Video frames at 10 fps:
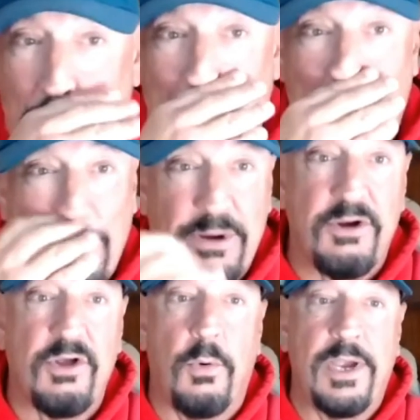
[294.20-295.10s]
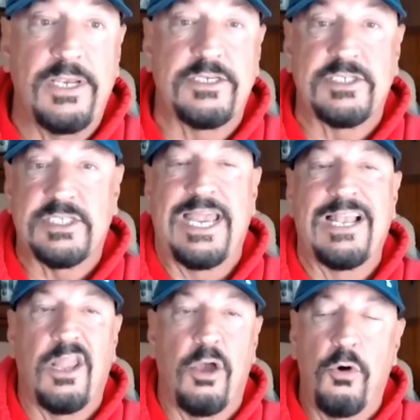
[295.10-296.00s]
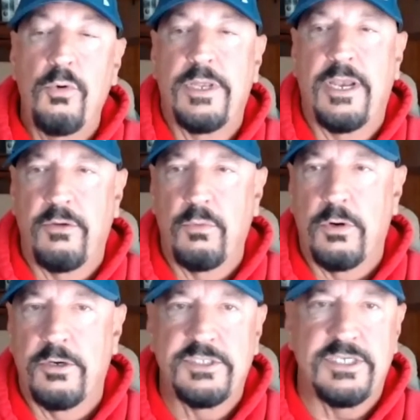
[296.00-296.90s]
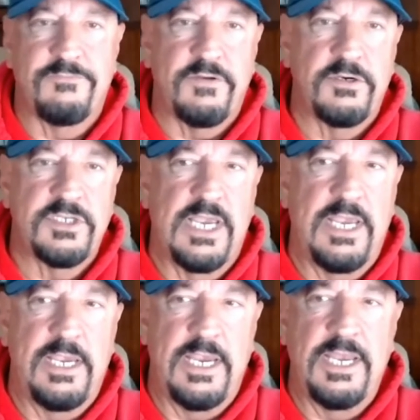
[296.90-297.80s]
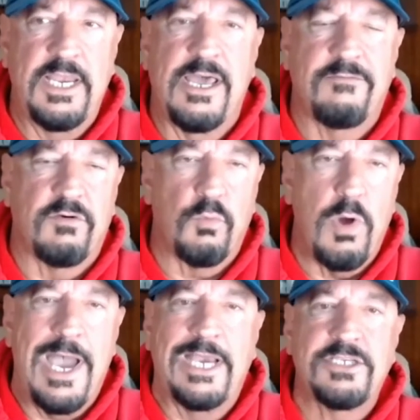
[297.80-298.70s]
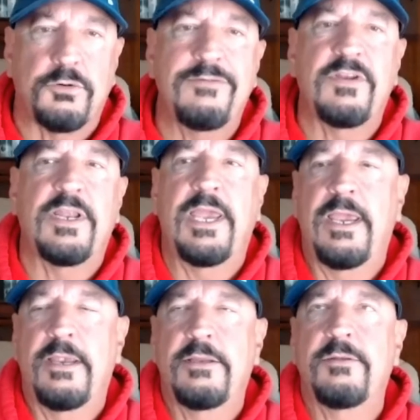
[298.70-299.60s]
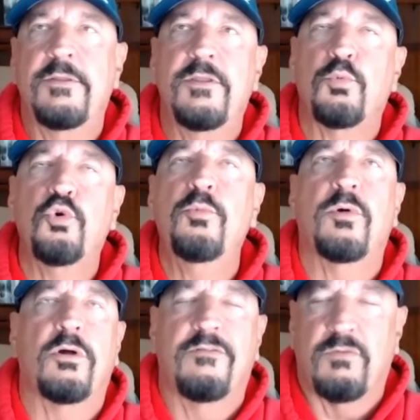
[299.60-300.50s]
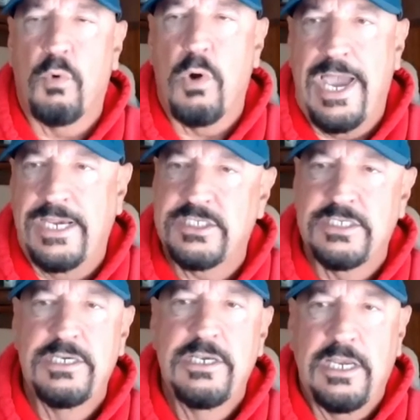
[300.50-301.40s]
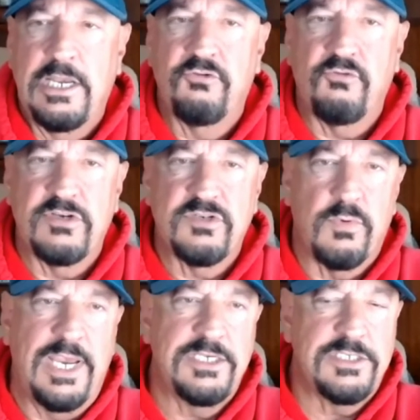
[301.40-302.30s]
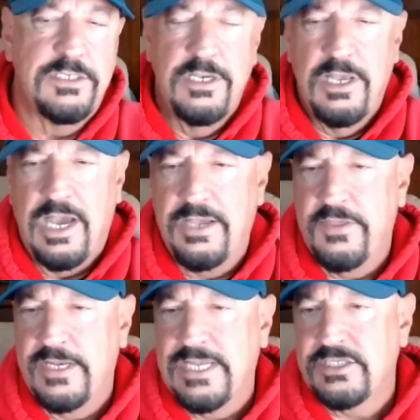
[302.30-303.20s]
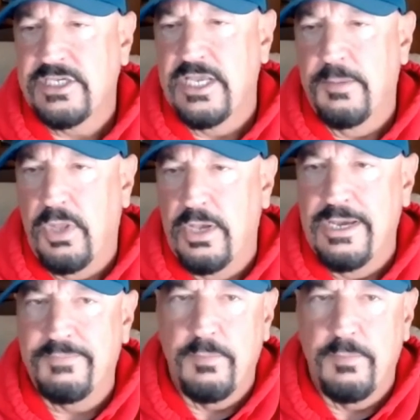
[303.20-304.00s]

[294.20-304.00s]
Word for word: longer going to stay low, in other words, if there's a any kind of a rise or even a the, the rumor of a rise in interest rates, I think that's going to plug up